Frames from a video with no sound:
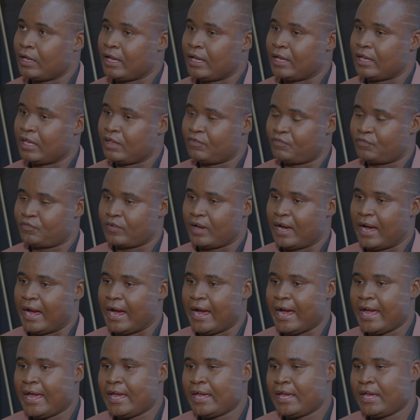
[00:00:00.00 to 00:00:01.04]
If
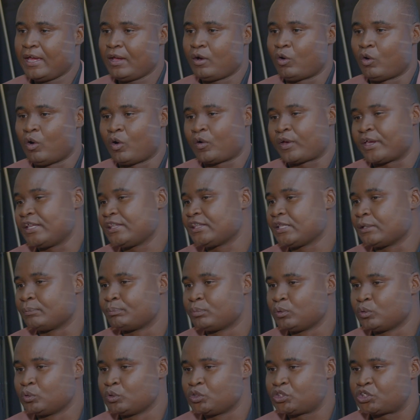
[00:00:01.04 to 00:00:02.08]
I walk in the
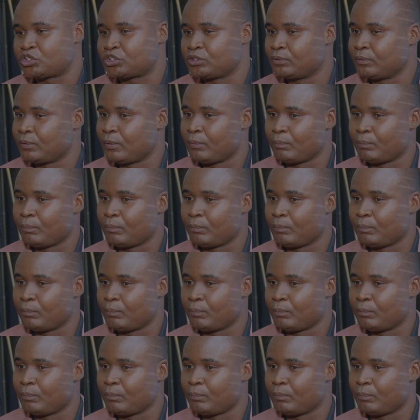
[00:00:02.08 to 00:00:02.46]
bush,